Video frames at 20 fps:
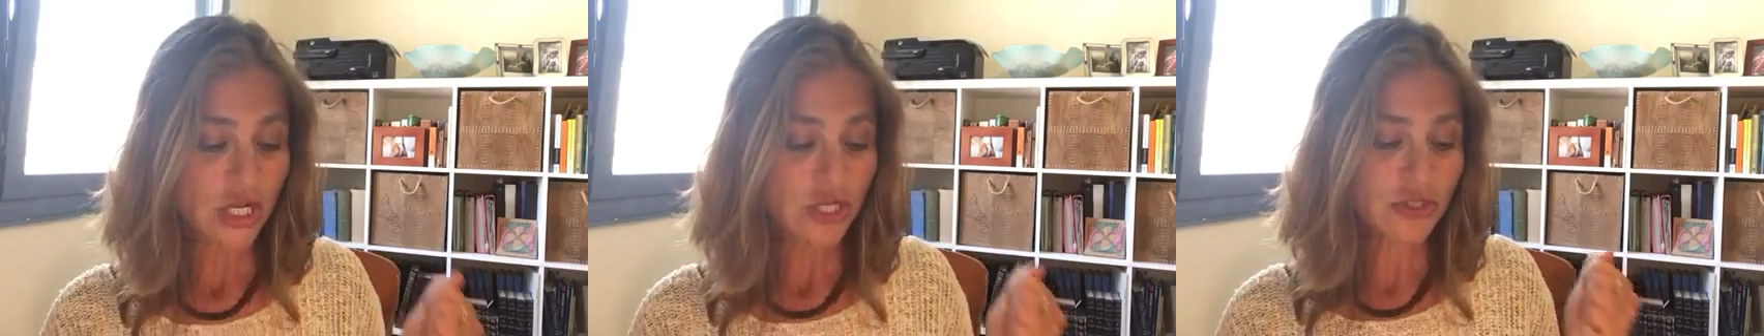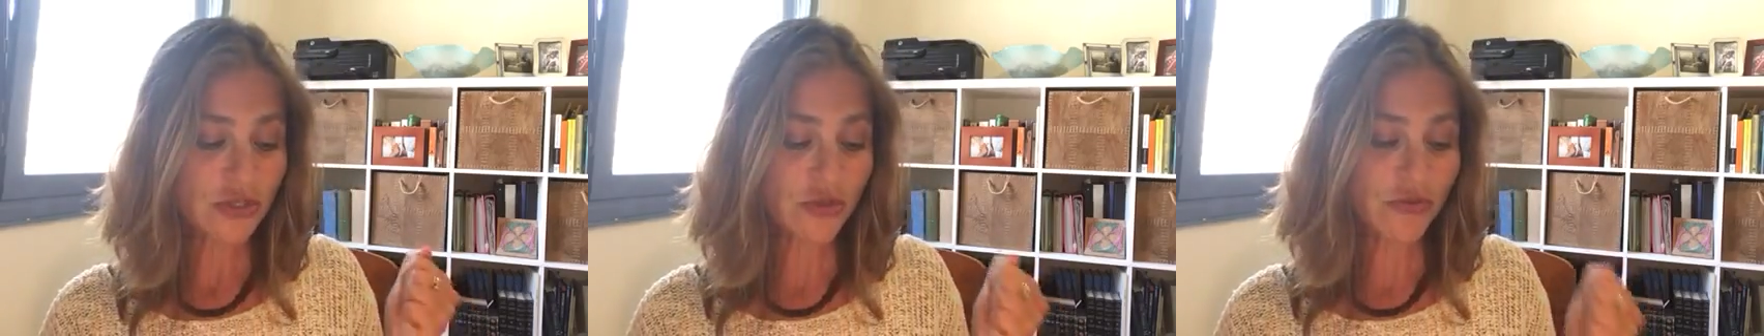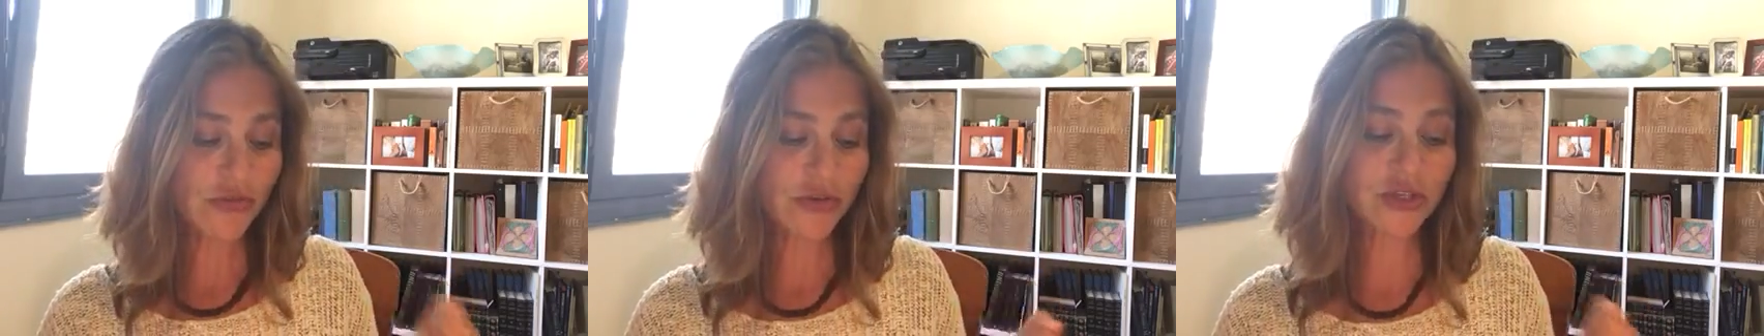
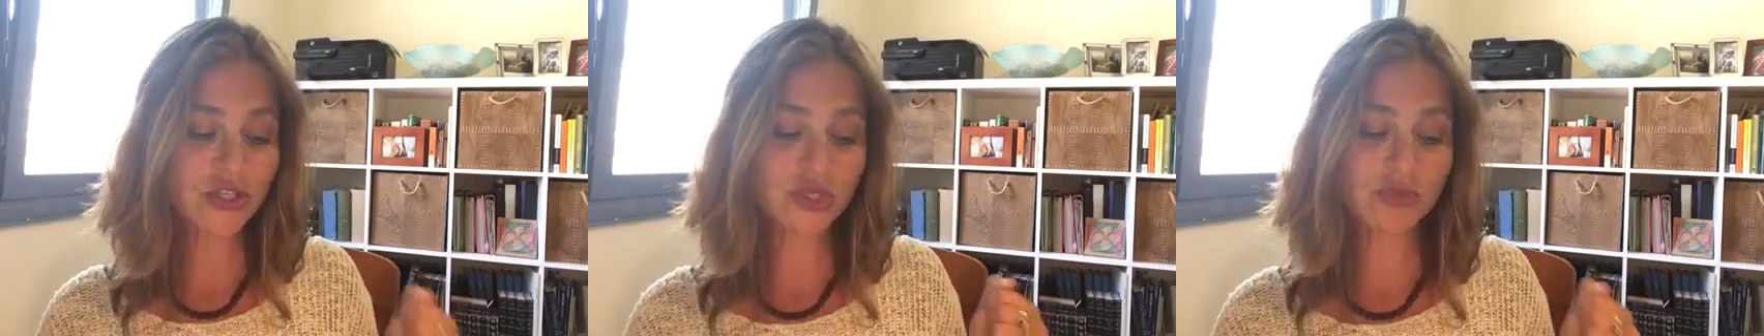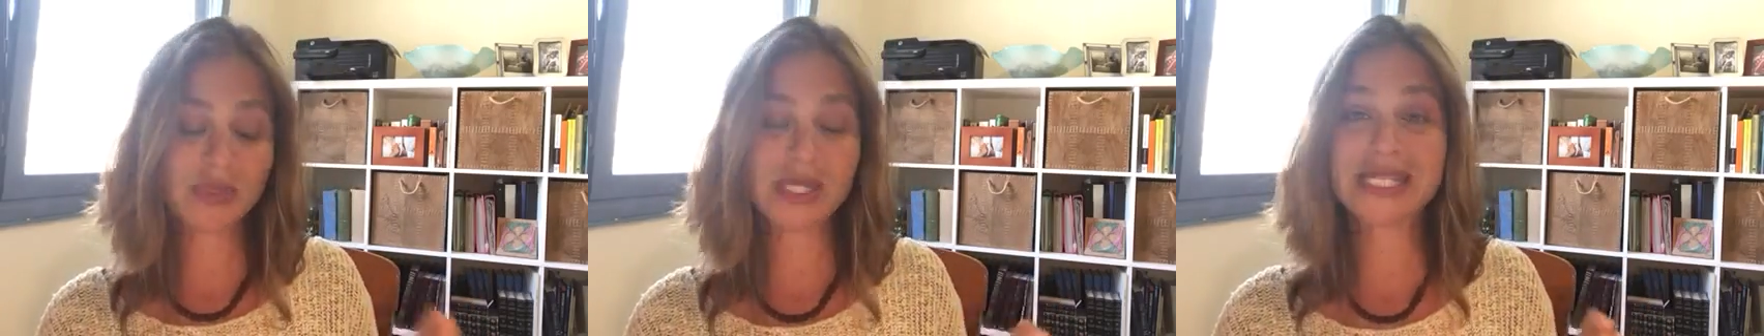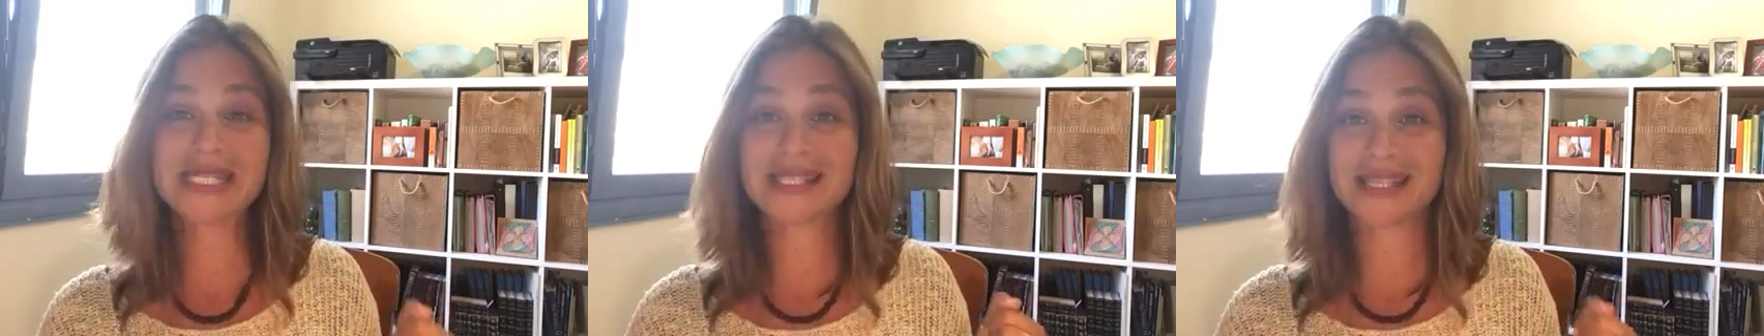So the
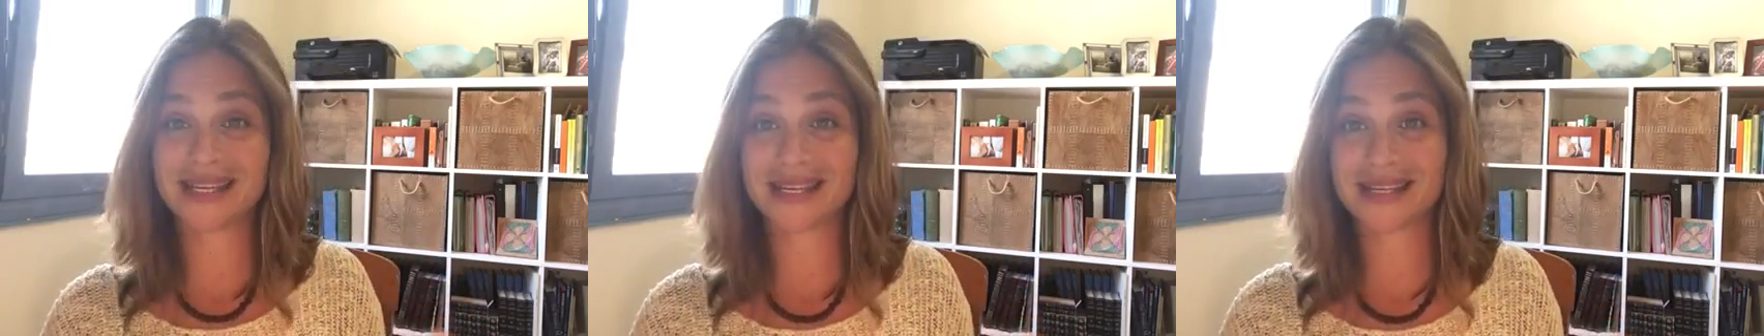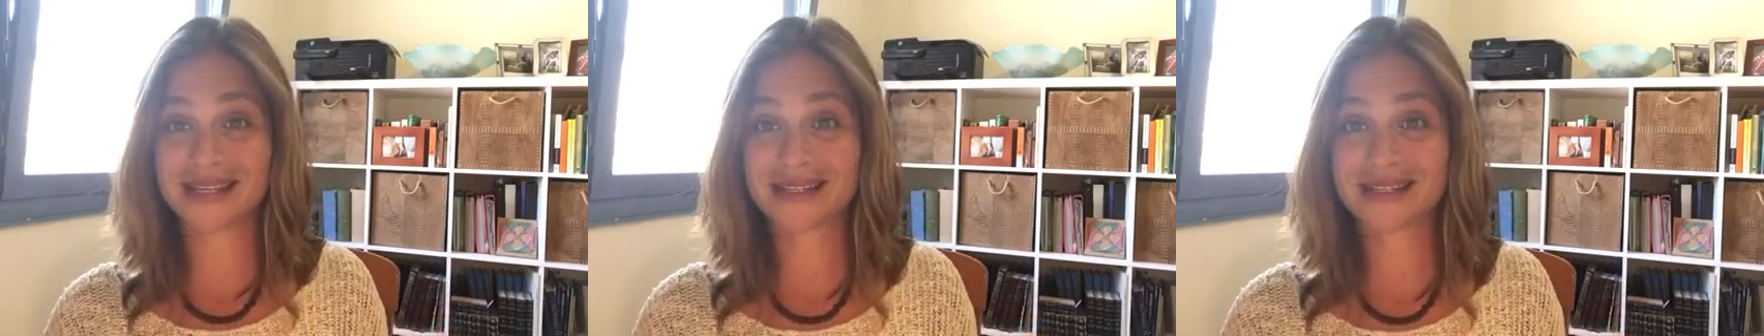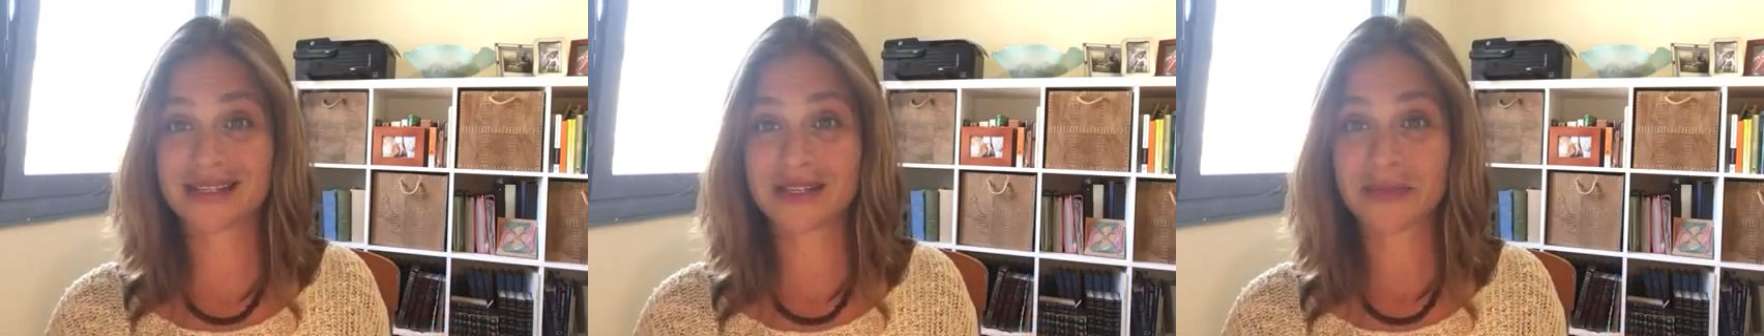first piece
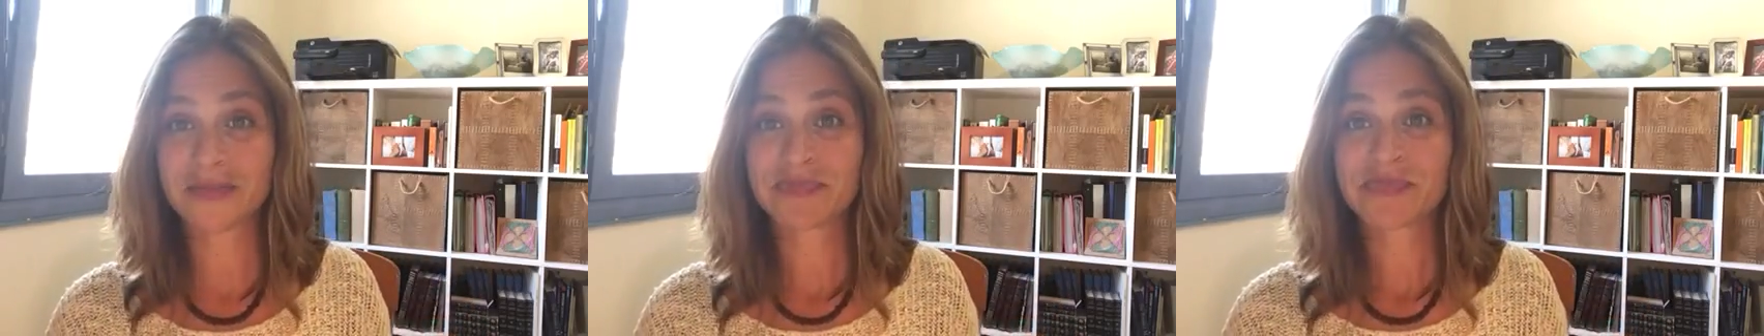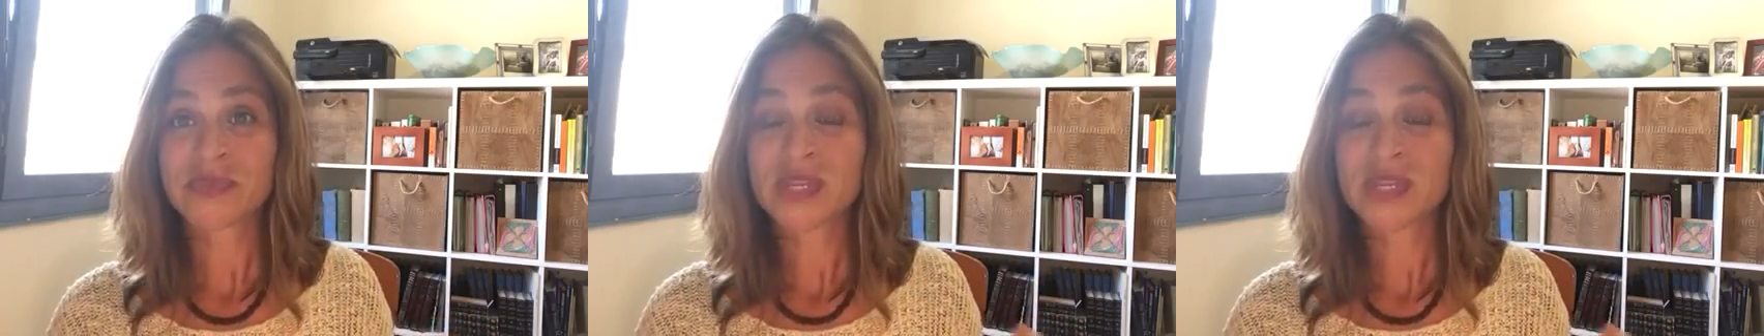is